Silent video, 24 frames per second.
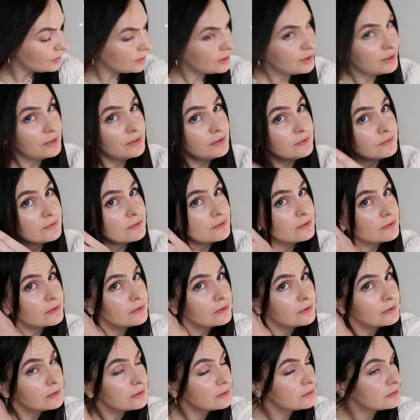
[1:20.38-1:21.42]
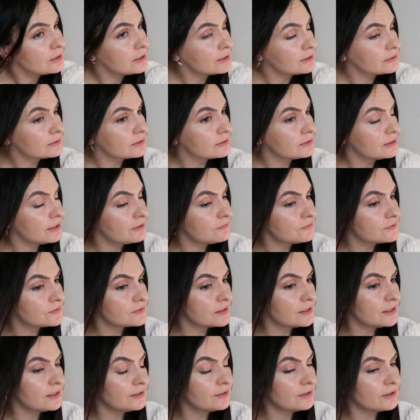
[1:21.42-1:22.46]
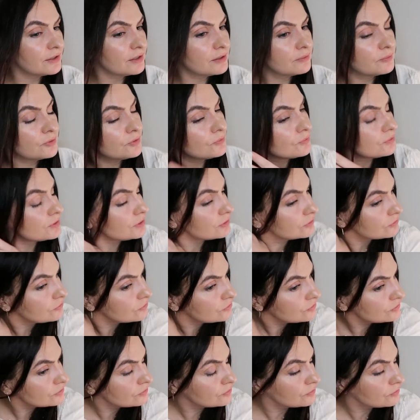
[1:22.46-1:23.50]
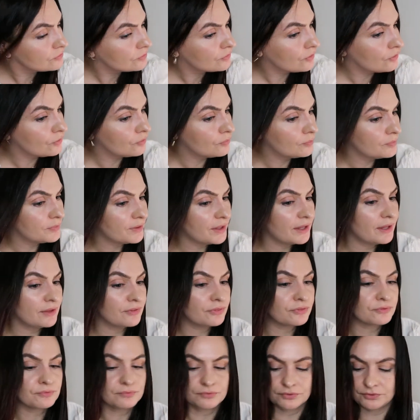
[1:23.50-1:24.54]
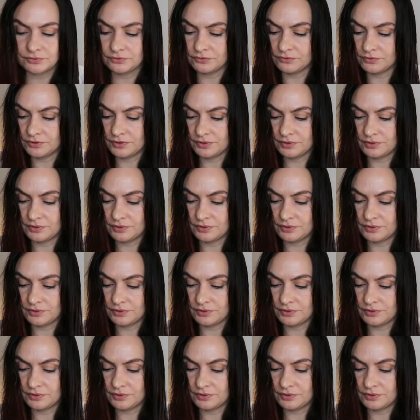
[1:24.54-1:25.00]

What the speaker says: And like the left side, I'm going to comb that through.